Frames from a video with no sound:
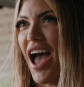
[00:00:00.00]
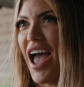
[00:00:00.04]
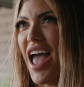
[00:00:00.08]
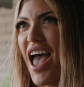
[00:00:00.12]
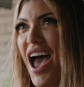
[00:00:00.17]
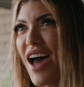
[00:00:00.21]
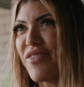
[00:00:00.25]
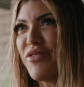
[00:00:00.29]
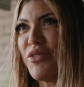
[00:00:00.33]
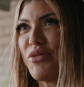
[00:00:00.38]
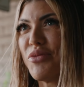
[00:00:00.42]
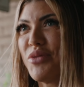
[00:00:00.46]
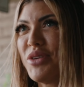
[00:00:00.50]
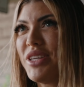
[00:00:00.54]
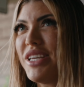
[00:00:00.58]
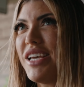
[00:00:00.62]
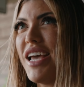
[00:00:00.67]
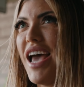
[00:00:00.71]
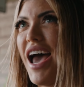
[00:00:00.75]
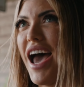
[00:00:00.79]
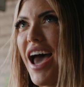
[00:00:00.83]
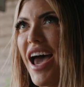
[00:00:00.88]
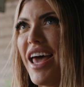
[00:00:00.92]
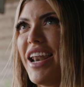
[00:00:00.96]
I haven't
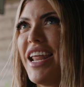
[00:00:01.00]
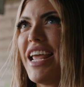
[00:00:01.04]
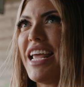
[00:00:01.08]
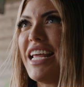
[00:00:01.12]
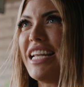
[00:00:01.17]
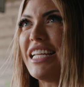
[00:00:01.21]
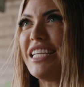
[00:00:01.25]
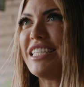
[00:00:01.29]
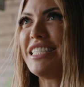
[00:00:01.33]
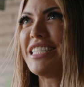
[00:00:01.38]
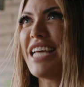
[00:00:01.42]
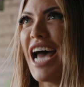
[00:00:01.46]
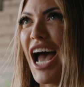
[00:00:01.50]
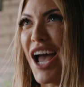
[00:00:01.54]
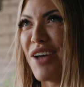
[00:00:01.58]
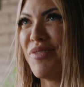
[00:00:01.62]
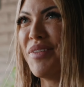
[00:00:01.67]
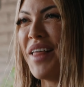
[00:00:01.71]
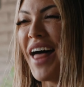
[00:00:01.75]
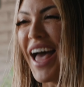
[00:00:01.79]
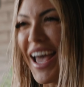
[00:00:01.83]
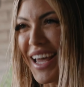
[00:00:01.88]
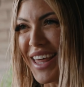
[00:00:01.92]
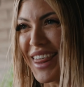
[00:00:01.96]
really had any
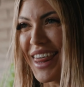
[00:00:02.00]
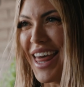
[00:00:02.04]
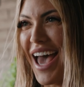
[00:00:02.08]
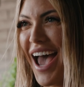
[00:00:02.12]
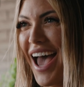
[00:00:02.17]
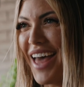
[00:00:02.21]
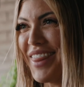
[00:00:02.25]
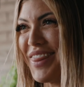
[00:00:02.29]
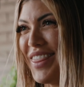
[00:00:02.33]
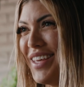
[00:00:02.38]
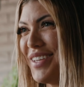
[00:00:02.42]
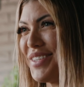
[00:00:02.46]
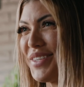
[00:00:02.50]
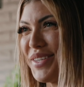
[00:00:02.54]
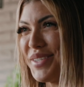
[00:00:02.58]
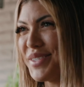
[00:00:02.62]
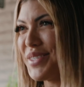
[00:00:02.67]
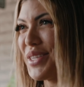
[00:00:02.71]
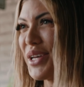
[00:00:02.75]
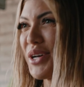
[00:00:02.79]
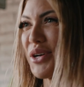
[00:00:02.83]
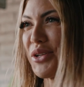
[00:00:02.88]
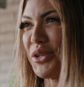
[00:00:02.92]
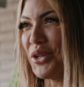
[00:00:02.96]
time like that. This
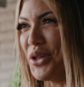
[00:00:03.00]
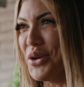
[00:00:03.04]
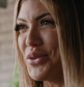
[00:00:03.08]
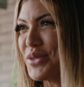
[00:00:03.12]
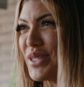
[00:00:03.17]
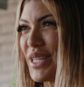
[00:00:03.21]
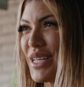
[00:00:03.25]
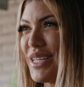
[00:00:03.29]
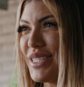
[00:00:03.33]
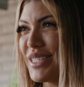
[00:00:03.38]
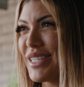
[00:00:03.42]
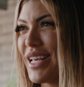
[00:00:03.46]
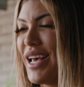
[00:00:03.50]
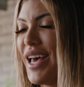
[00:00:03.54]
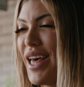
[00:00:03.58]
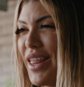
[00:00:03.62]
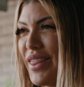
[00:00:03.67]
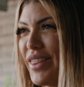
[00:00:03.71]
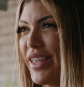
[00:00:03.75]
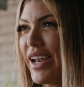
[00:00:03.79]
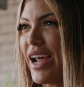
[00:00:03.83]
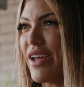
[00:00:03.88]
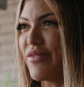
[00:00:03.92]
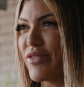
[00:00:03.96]
is the closest
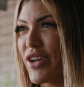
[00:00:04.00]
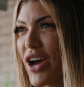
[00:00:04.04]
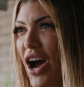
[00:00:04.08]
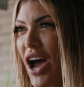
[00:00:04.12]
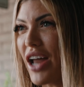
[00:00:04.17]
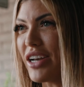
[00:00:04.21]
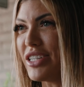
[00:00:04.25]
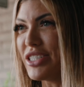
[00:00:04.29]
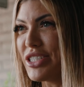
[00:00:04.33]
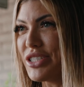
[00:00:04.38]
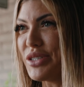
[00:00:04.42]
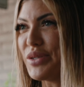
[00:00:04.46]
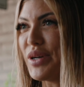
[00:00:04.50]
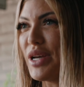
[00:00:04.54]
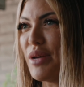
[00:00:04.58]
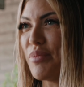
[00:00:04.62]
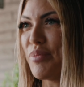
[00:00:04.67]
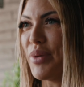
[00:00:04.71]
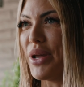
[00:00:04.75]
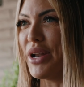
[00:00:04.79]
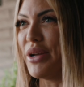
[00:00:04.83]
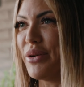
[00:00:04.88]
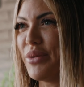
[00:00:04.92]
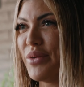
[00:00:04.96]
that I've gotten to
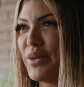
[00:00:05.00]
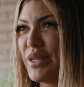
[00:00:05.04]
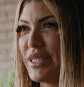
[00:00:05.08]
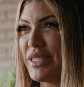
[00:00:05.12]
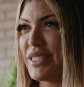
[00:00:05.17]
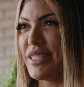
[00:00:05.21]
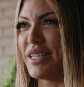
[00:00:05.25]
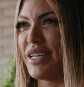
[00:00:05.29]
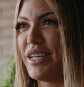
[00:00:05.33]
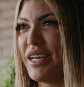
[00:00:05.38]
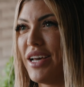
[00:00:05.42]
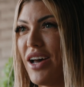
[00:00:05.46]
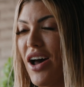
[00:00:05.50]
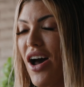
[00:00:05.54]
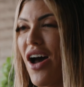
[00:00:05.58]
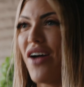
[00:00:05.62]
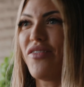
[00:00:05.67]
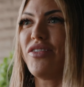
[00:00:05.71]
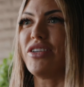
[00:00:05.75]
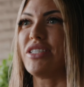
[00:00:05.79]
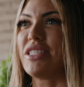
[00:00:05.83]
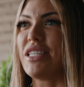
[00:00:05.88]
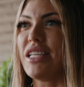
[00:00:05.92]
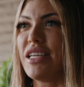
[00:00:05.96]
it, but it was
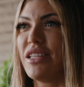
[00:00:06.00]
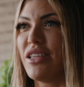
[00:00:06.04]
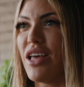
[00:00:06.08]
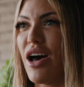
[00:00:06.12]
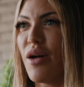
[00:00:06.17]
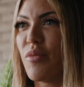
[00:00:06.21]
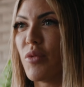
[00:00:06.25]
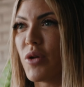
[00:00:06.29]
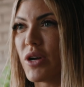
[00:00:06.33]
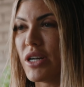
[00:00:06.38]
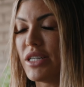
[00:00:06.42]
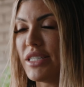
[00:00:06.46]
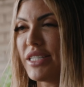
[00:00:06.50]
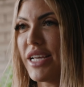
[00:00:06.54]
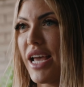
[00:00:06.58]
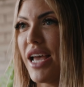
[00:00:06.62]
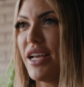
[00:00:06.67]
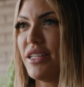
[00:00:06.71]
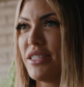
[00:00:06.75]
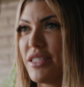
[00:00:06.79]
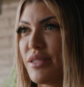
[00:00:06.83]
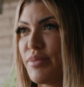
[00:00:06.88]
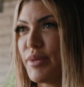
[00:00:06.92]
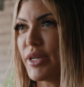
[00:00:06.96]
obviously a lot more
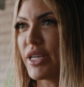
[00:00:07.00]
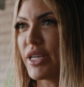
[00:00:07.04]
intense